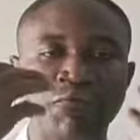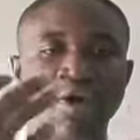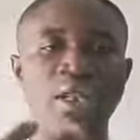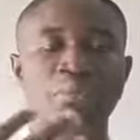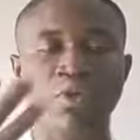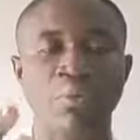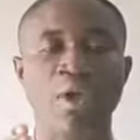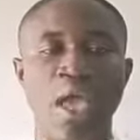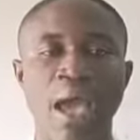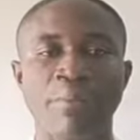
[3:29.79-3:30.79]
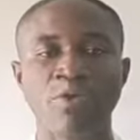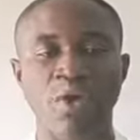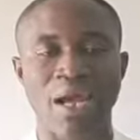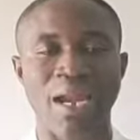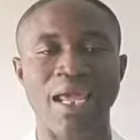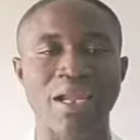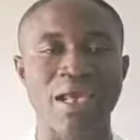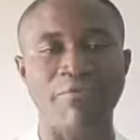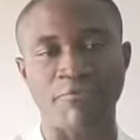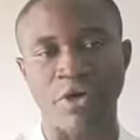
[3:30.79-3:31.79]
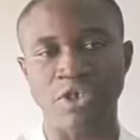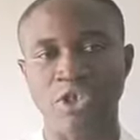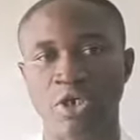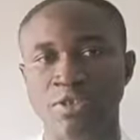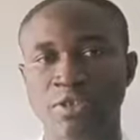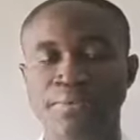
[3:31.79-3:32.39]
for them to be able to carry out their functions.